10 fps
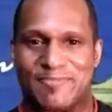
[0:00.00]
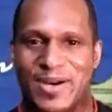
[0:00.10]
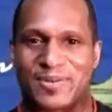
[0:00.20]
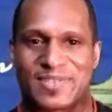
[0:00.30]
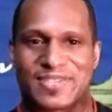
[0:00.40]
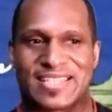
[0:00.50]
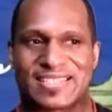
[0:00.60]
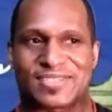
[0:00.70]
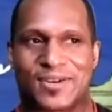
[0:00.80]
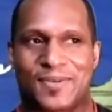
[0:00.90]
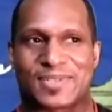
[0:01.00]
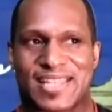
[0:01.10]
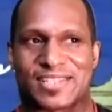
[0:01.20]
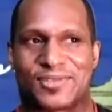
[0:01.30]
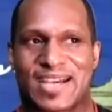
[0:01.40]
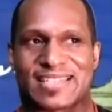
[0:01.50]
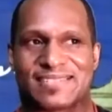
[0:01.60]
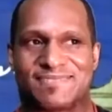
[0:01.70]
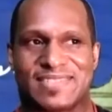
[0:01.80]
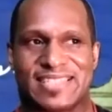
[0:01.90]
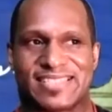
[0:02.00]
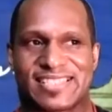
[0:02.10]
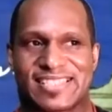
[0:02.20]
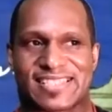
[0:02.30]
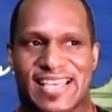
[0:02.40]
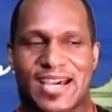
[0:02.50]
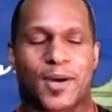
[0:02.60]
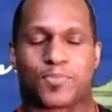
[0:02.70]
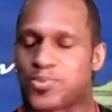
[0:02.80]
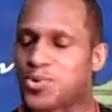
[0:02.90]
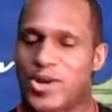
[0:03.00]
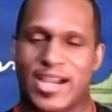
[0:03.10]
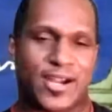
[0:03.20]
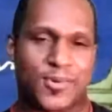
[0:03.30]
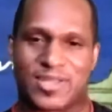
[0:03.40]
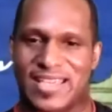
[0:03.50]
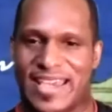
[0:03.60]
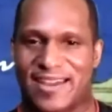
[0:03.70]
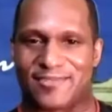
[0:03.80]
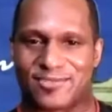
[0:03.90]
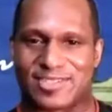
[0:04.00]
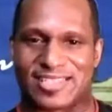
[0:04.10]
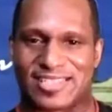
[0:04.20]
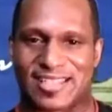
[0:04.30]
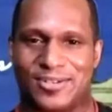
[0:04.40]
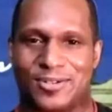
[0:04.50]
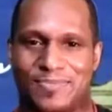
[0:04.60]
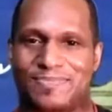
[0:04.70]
but it's almost like you gotta nearly say a prayer with every single